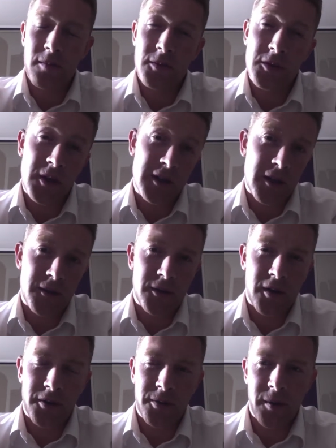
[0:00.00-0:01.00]
straight
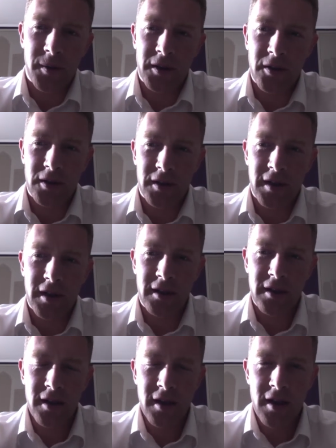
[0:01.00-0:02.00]
after our 3-week holiday,
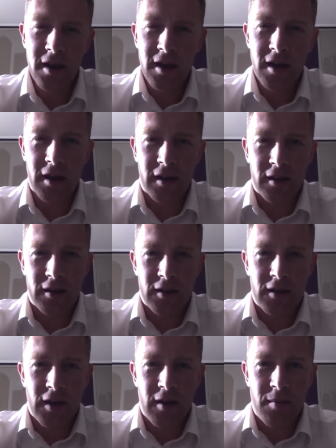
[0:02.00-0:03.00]

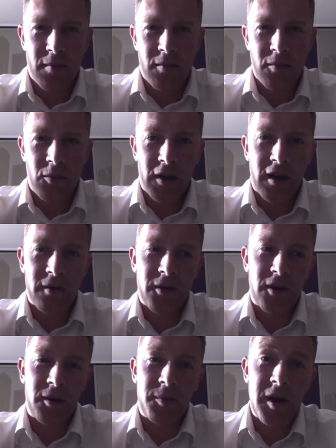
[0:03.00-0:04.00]
and we have
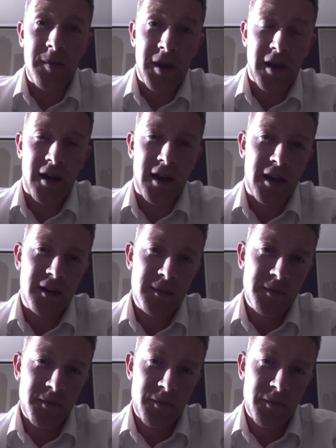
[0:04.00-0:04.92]
our PPIN